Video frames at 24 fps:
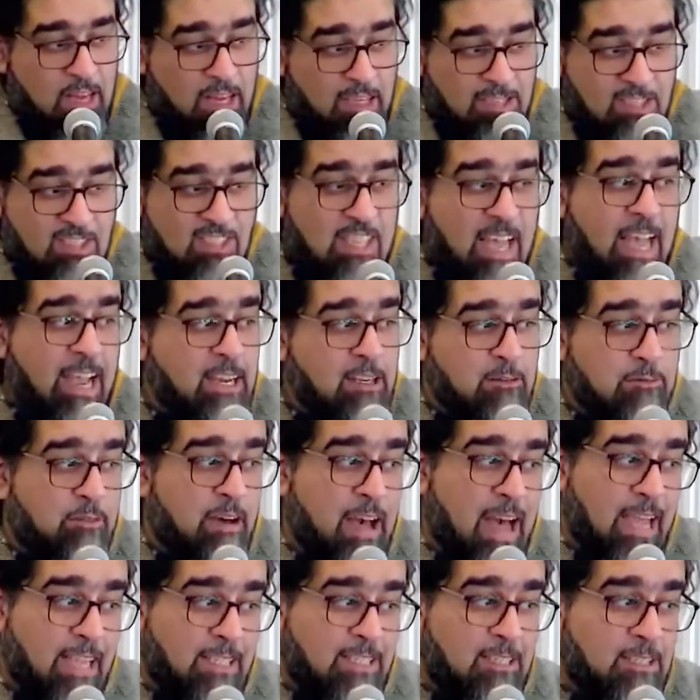A side
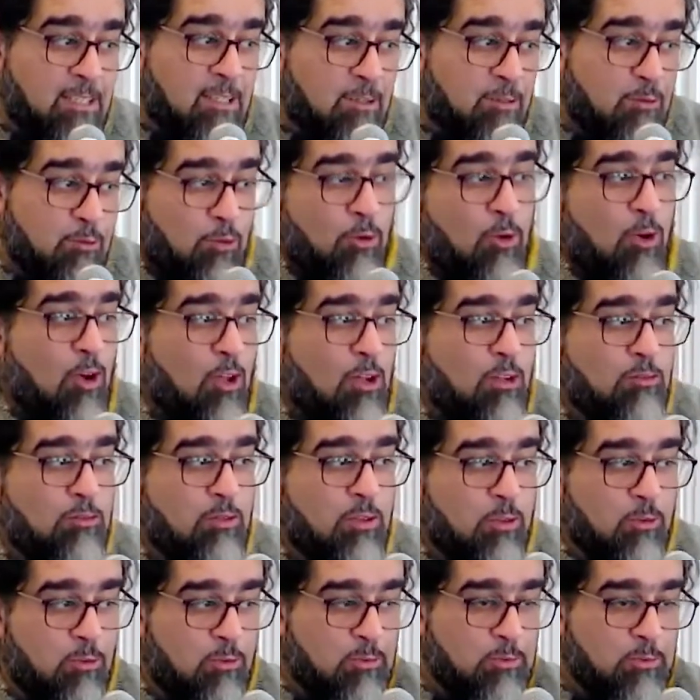fact for all of
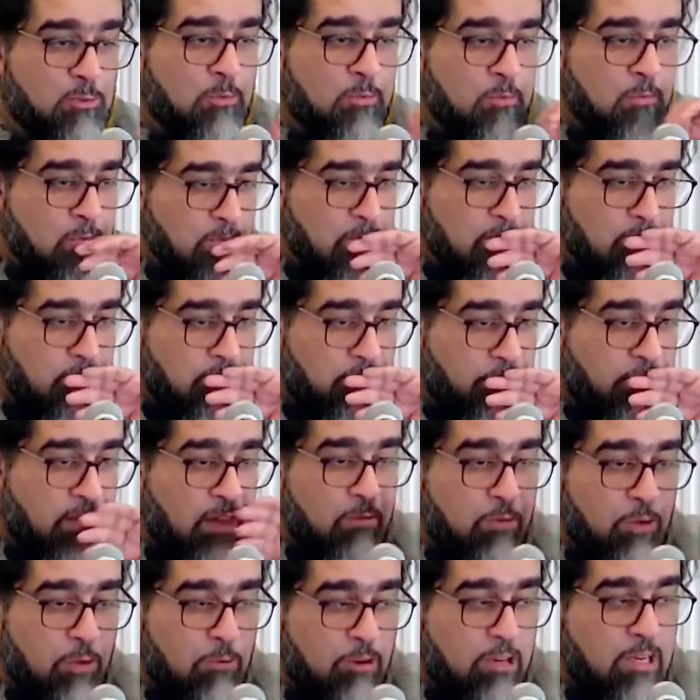you.
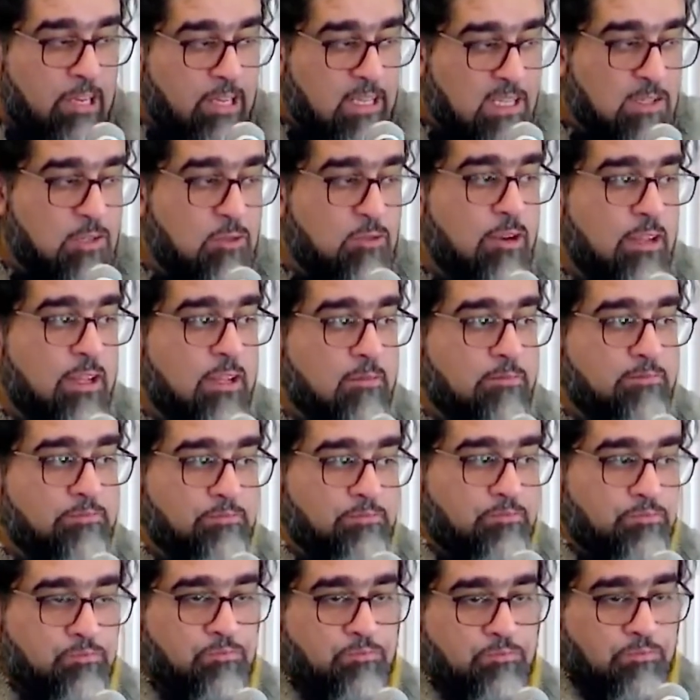If you read history,
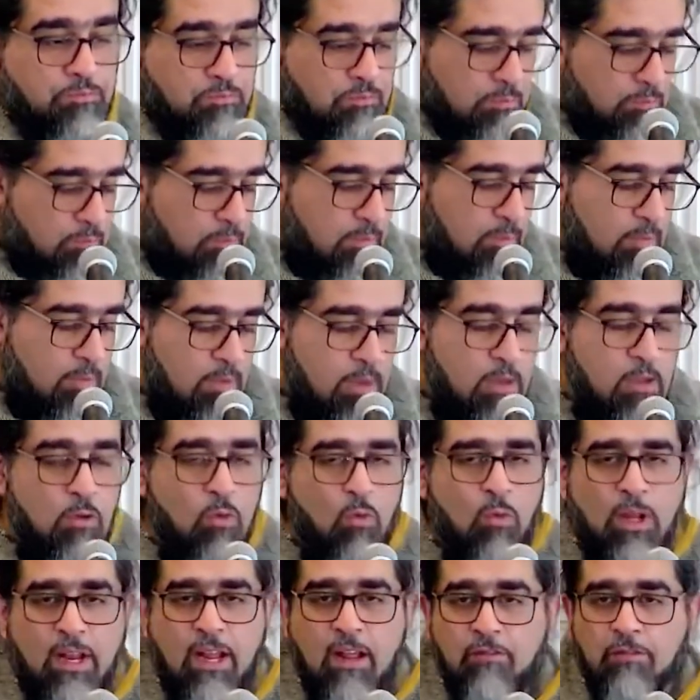
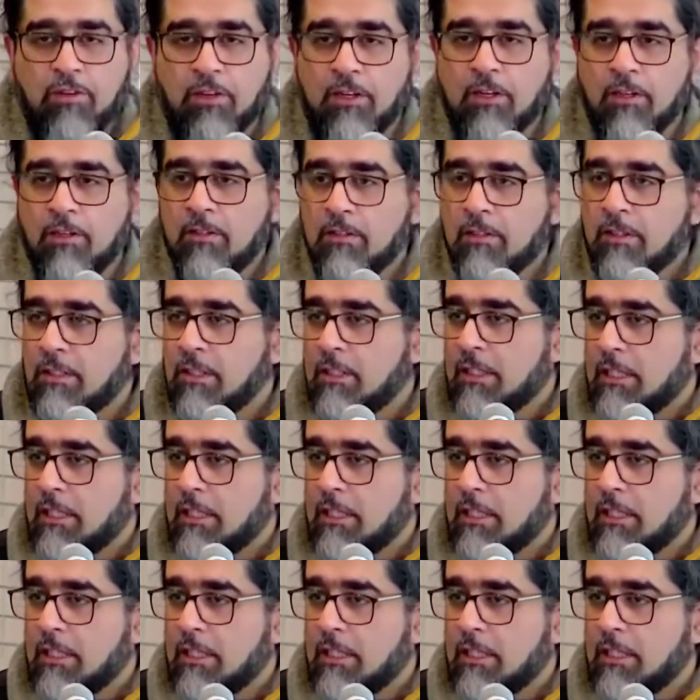whenever